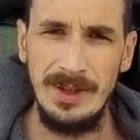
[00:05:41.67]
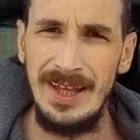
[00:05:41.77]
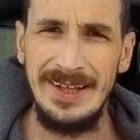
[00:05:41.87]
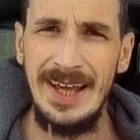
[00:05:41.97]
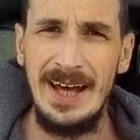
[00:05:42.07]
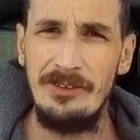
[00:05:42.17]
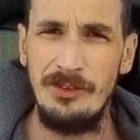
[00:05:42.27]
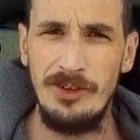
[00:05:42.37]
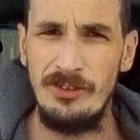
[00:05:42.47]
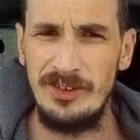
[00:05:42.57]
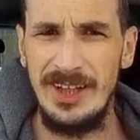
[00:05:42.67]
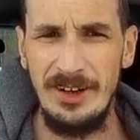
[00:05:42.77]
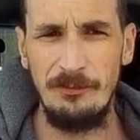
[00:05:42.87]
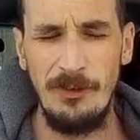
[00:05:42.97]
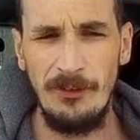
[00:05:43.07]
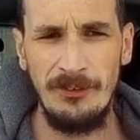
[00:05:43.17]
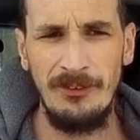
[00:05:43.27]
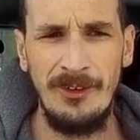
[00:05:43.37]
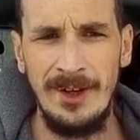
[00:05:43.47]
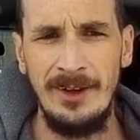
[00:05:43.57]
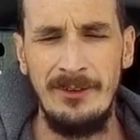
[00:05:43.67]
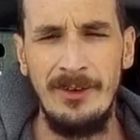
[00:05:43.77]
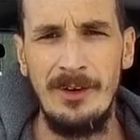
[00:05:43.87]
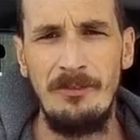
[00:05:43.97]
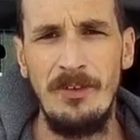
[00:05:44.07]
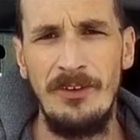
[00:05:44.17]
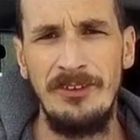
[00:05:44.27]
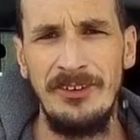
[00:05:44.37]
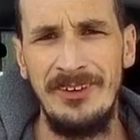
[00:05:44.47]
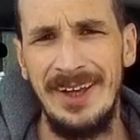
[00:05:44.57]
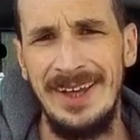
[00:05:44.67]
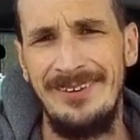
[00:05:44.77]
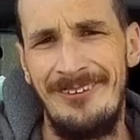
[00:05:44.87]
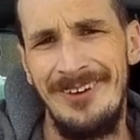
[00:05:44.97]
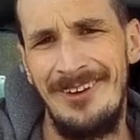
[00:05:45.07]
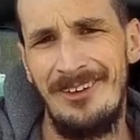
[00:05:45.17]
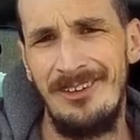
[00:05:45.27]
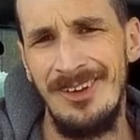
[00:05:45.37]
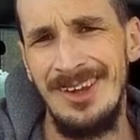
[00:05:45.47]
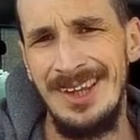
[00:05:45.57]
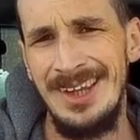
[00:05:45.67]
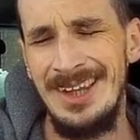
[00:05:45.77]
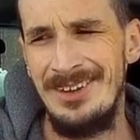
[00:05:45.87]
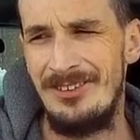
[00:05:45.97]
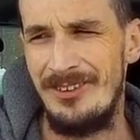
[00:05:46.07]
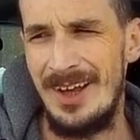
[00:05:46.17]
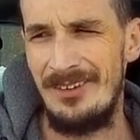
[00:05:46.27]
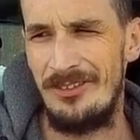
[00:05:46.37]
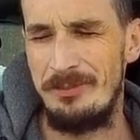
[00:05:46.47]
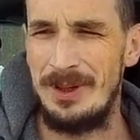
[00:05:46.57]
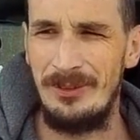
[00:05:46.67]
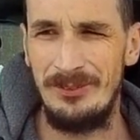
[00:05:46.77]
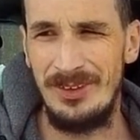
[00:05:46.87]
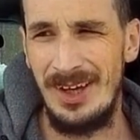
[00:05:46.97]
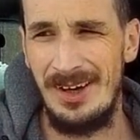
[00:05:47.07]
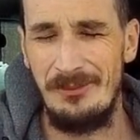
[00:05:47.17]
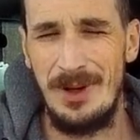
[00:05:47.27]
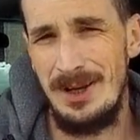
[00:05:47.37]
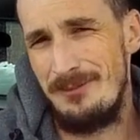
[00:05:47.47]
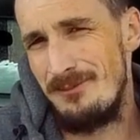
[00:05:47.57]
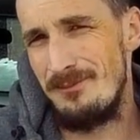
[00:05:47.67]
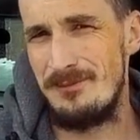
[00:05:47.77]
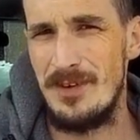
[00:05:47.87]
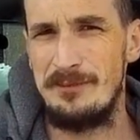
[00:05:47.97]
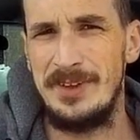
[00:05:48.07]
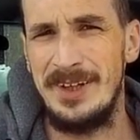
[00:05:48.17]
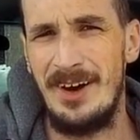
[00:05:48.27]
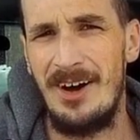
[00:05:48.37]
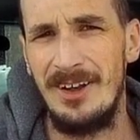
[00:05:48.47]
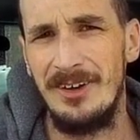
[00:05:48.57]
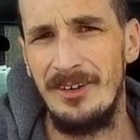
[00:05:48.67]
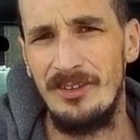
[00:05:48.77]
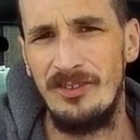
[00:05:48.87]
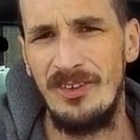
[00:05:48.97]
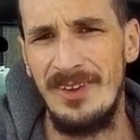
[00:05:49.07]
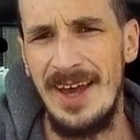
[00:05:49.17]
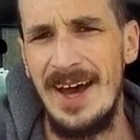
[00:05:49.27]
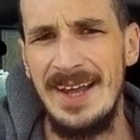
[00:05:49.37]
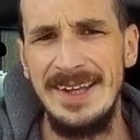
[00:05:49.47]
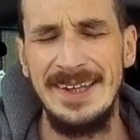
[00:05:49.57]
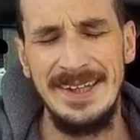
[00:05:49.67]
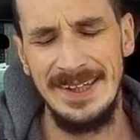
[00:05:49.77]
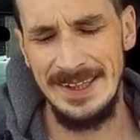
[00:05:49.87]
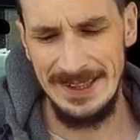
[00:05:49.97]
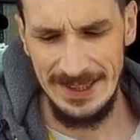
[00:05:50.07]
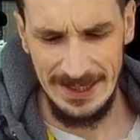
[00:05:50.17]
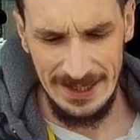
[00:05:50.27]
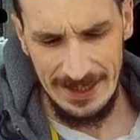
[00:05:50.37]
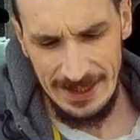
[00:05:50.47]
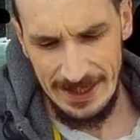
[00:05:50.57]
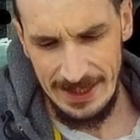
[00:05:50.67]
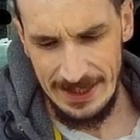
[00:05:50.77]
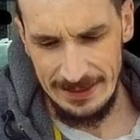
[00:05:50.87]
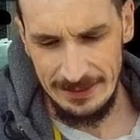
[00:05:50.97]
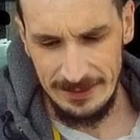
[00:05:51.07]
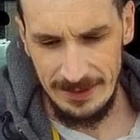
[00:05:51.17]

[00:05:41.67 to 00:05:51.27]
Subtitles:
yeah, so just the air filter and an oil filter and oil. So that's about what, $50 for that. And